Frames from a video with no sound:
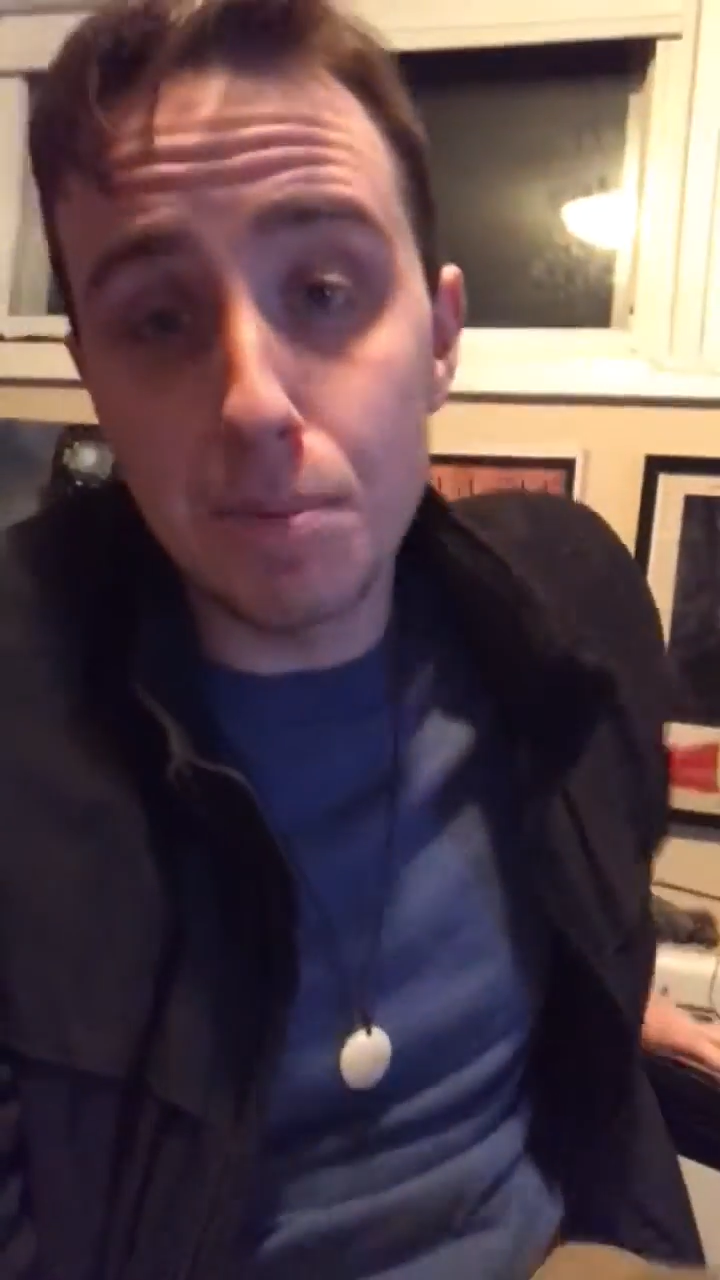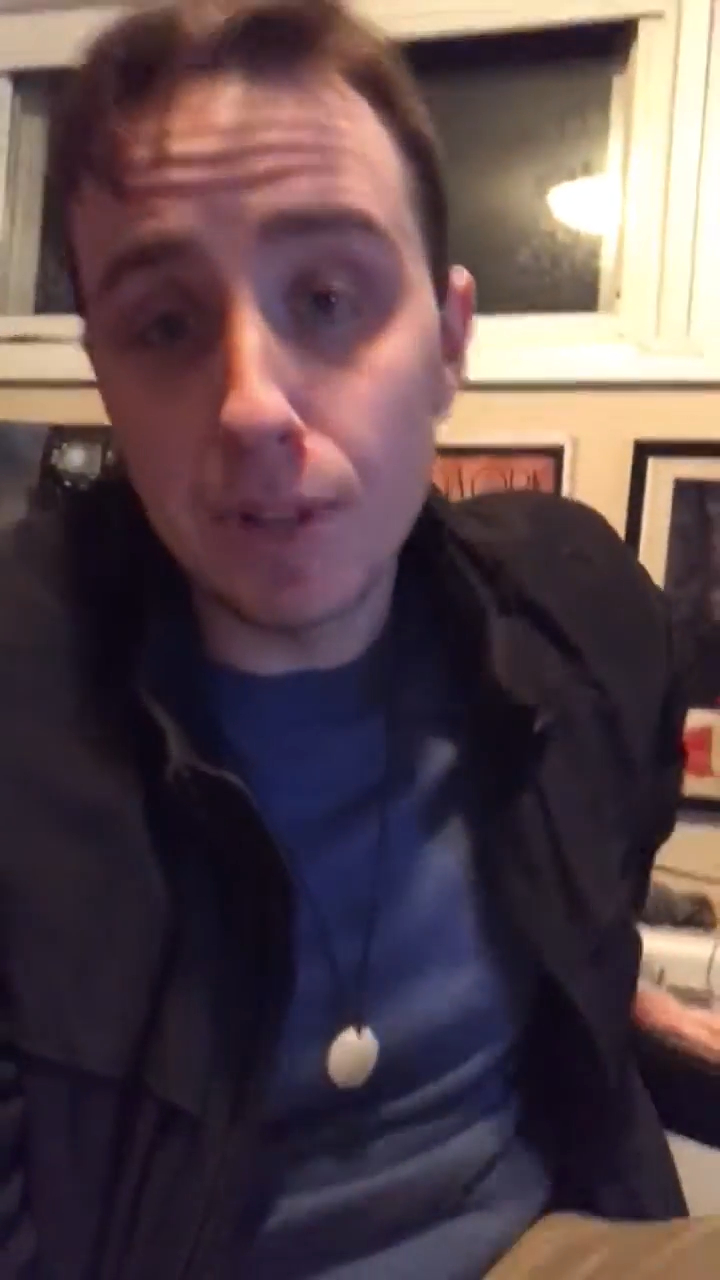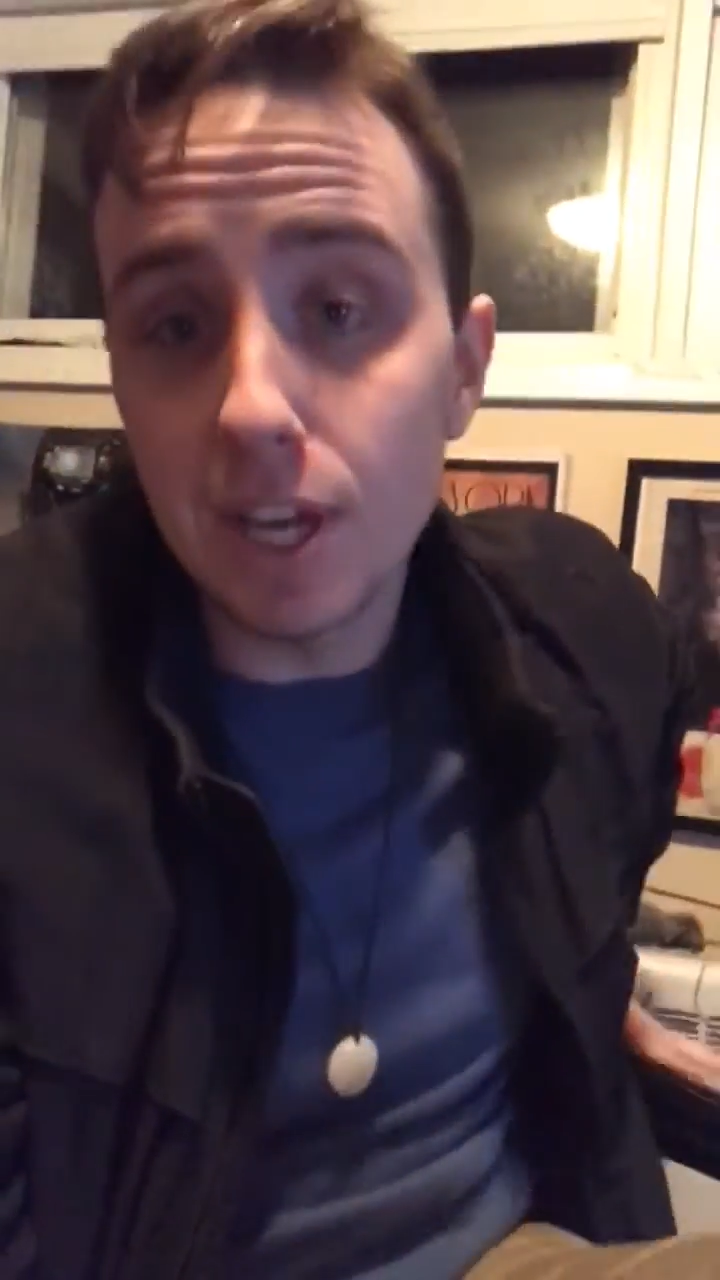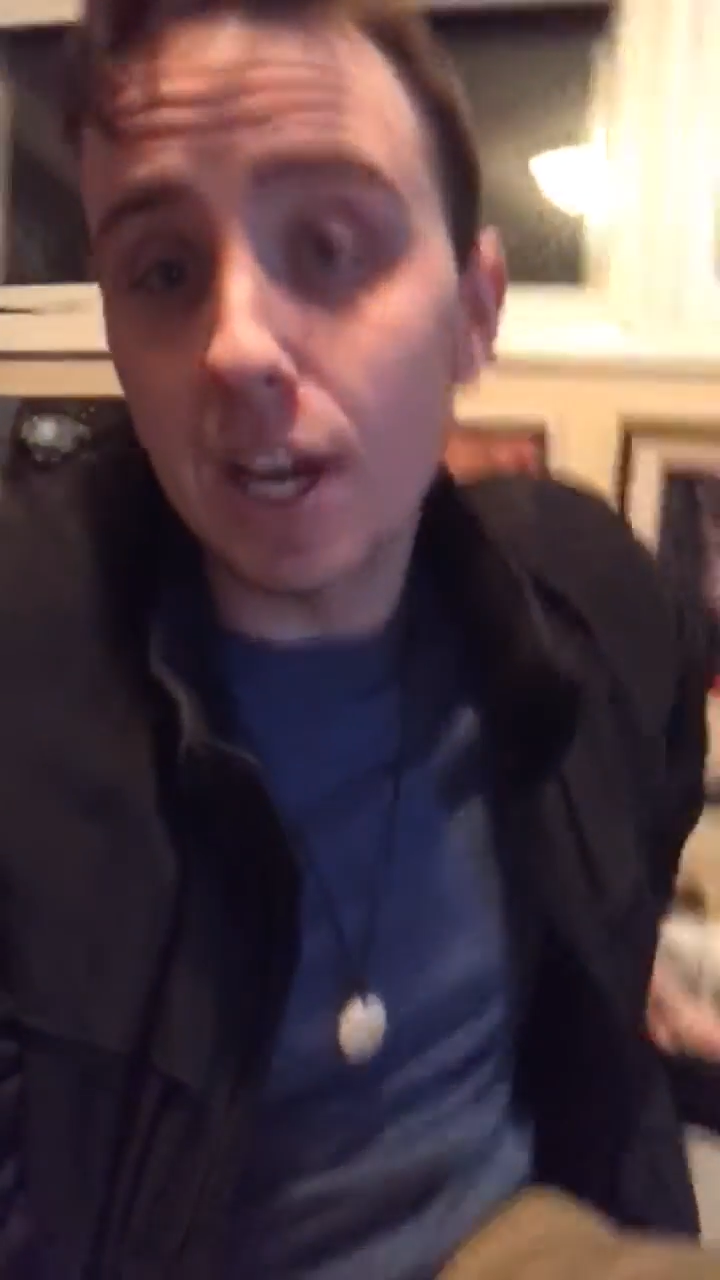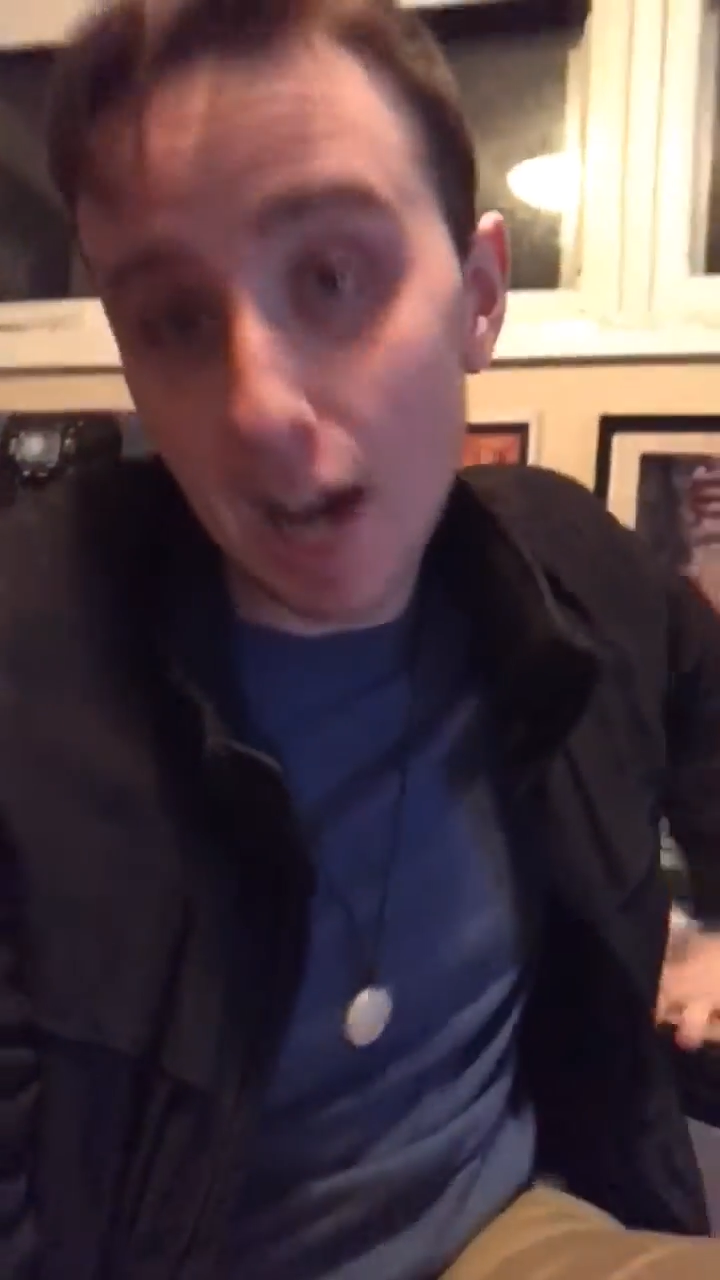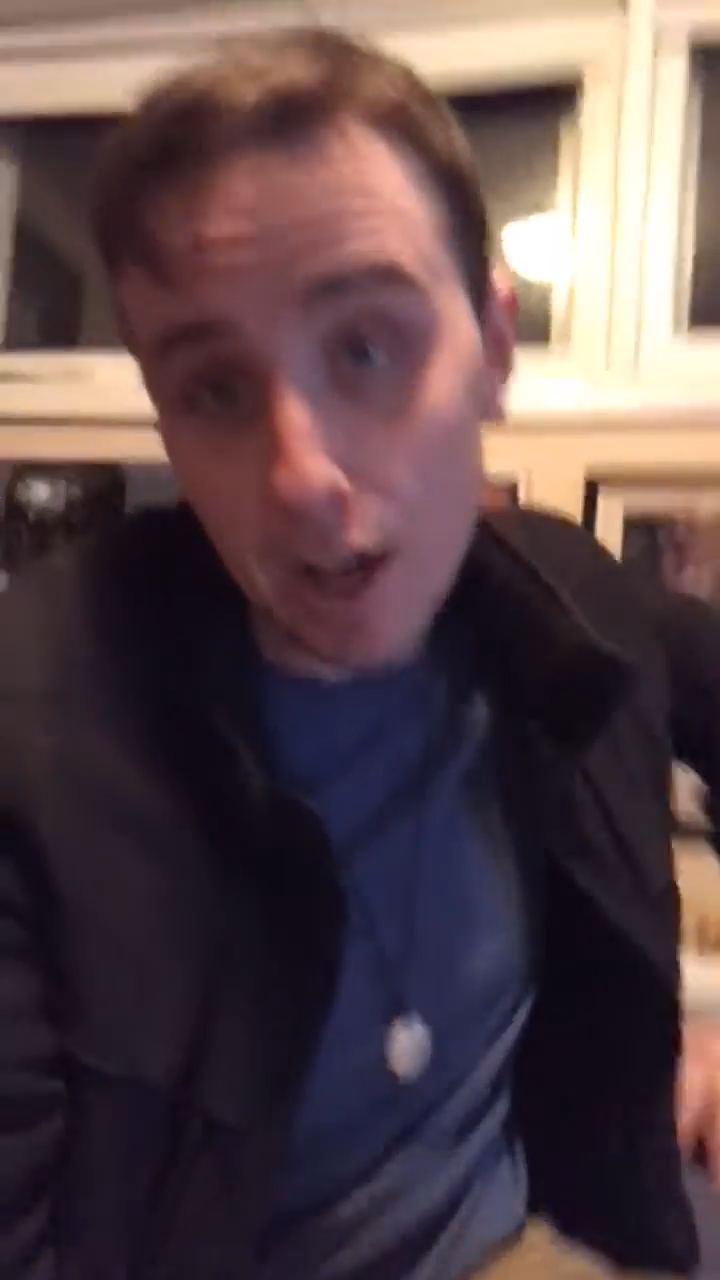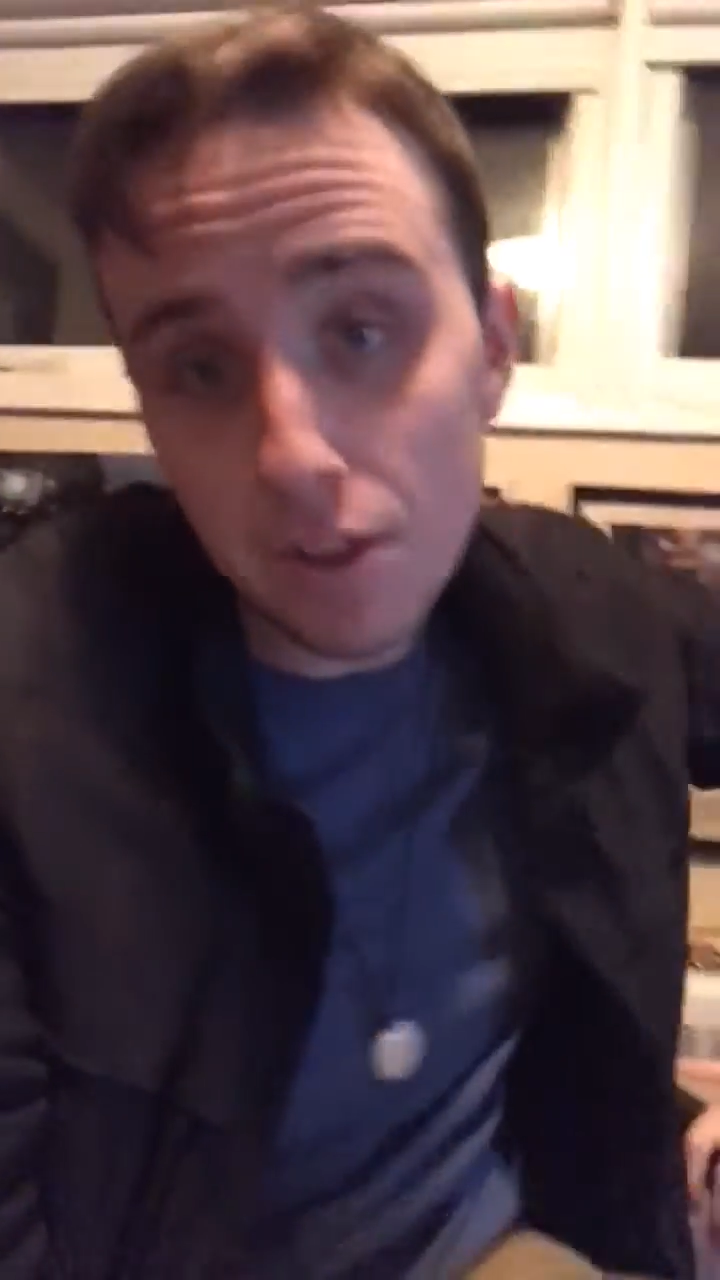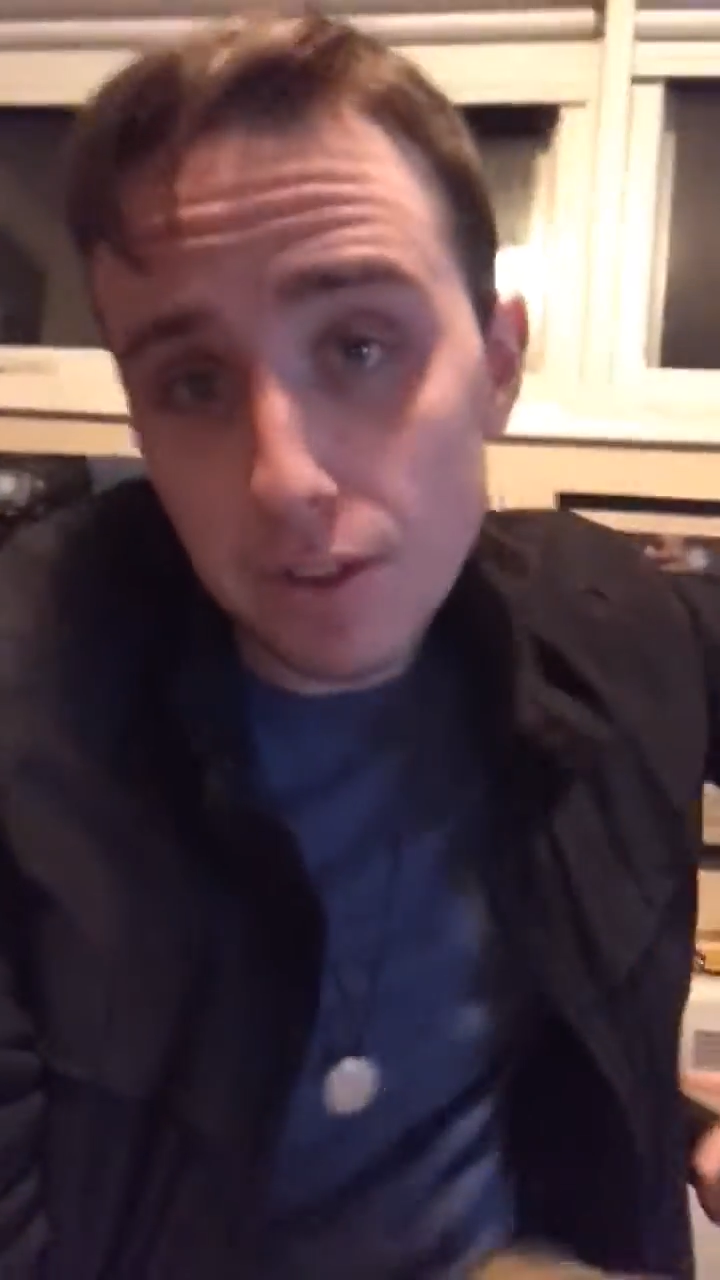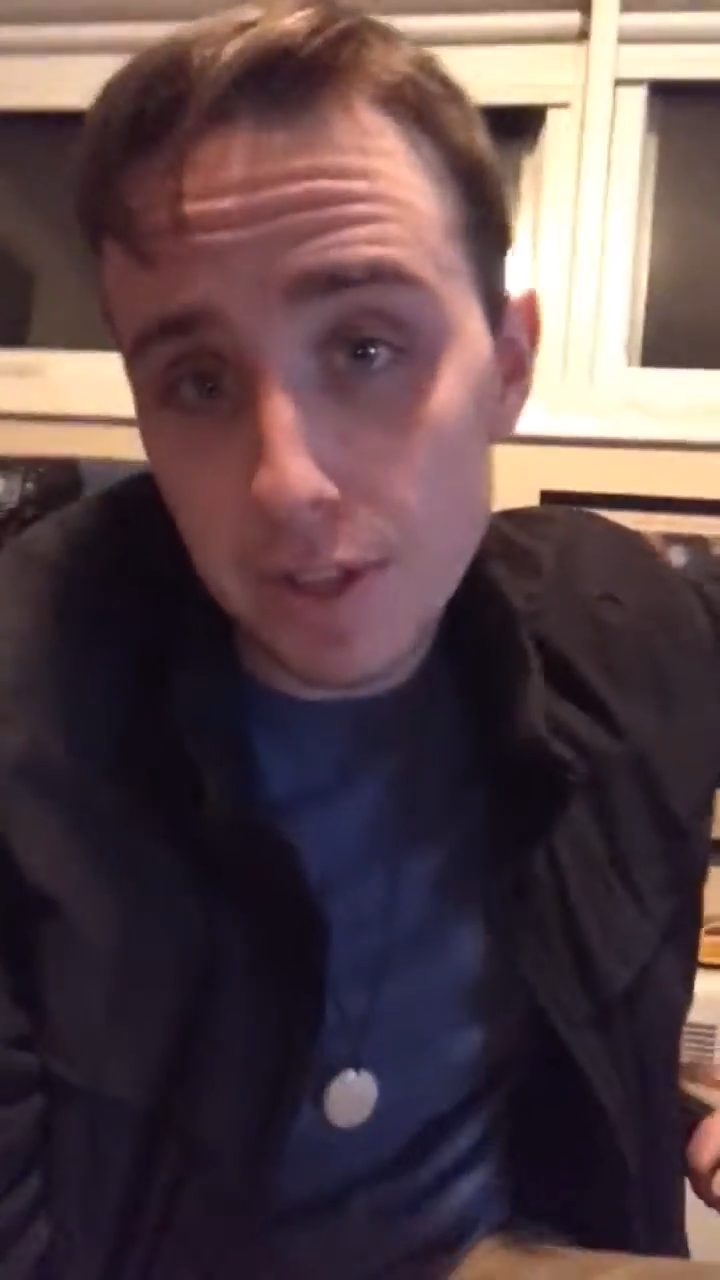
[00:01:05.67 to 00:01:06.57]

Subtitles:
I play Kyle,